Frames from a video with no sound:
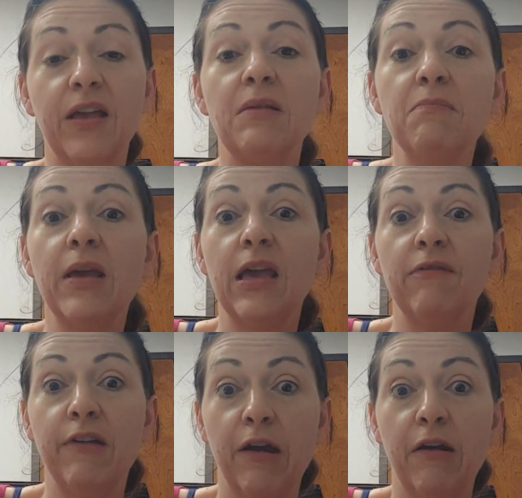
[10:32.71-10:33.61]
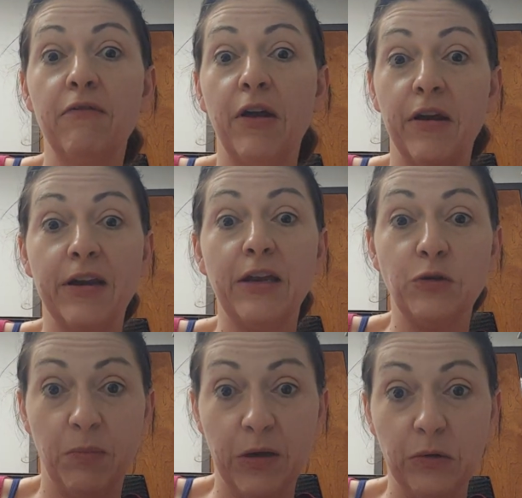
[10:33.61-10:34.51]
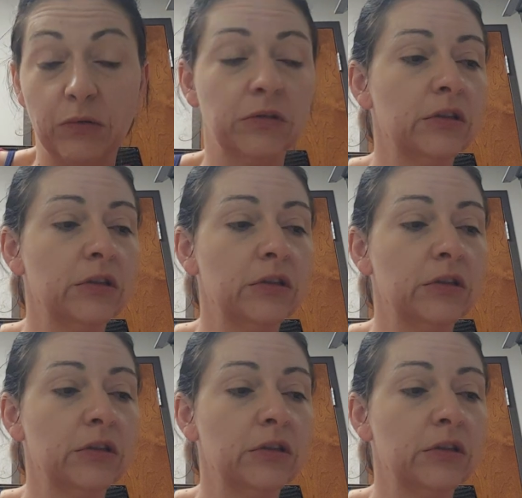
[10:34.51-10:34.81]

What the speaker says: can be very, very detrimental.